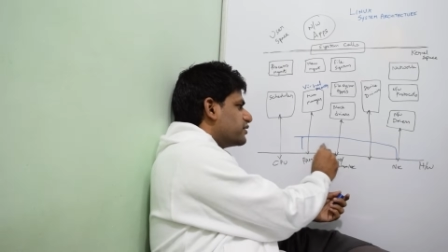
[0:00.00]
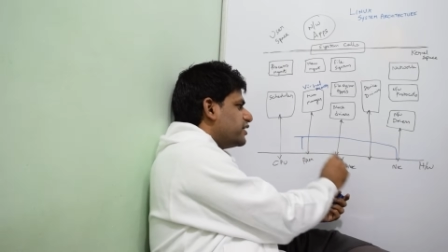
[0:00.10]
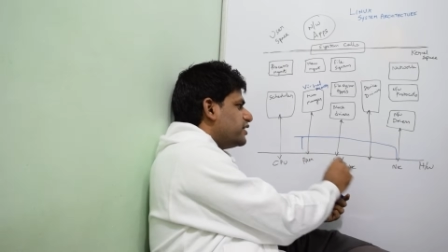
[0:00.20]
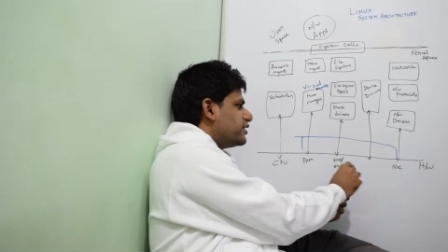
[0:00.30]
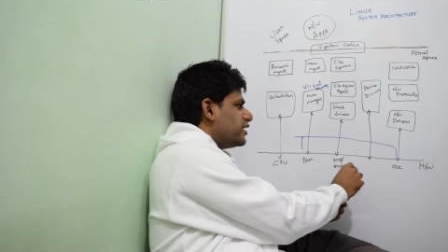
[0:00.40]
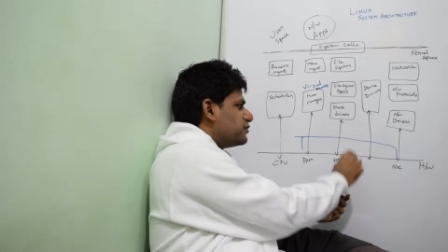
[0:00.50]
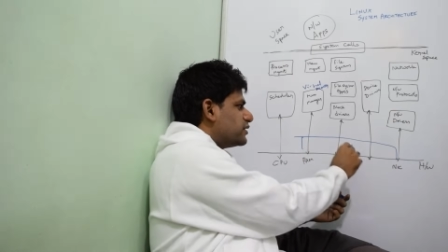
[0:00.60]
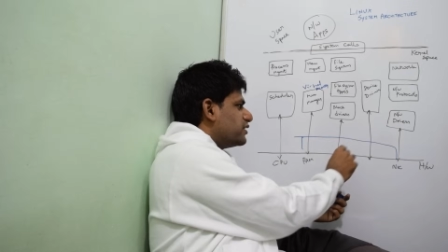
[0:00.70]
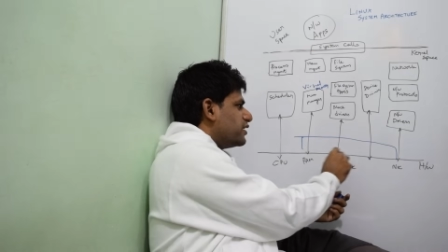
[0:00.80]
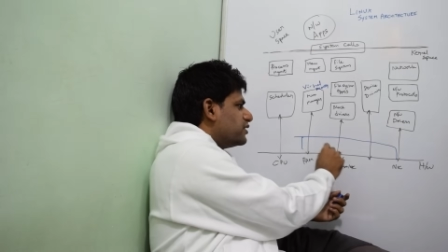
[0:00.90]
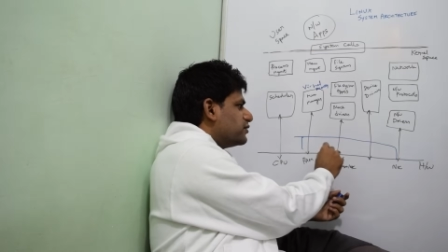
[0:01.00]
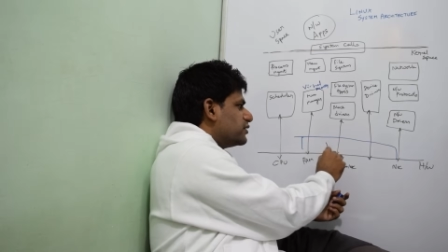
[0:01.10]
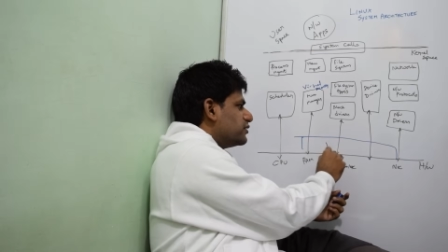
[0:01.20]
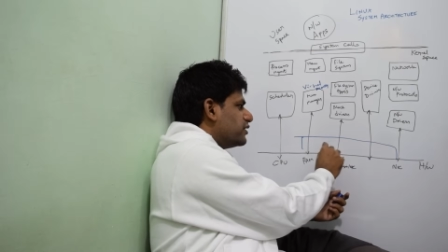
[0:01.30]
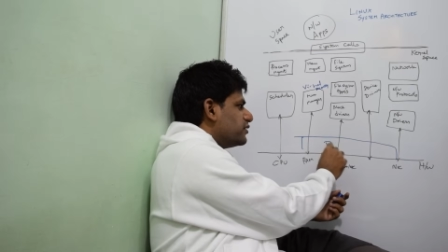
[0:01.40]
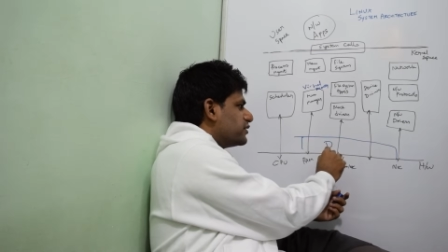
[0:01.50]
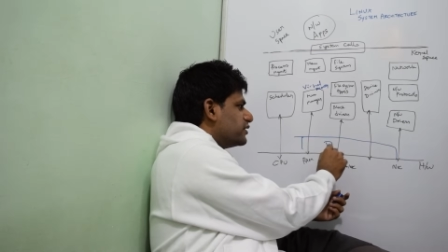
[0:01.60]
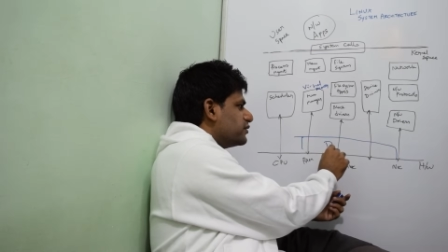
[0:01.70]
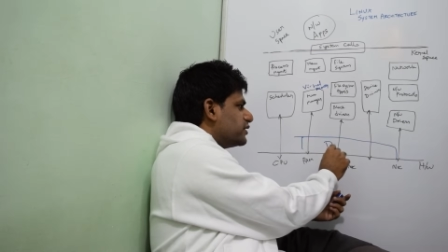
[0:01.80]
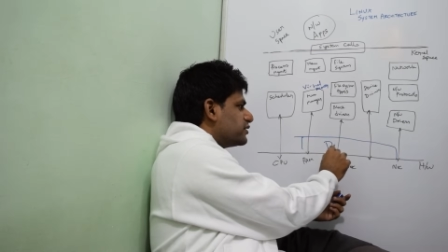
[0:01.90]
right after the hardware you have the
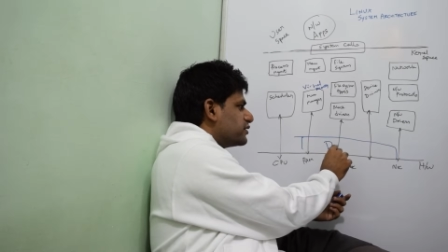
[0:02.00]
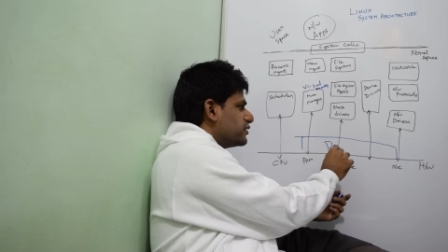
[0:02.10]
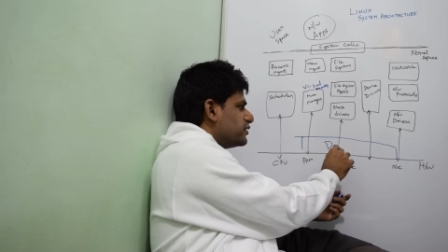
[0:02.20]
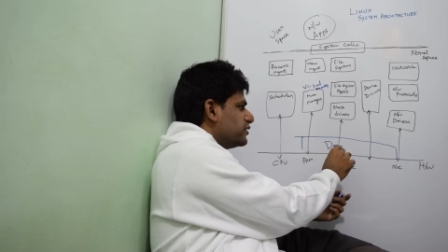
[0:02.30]
device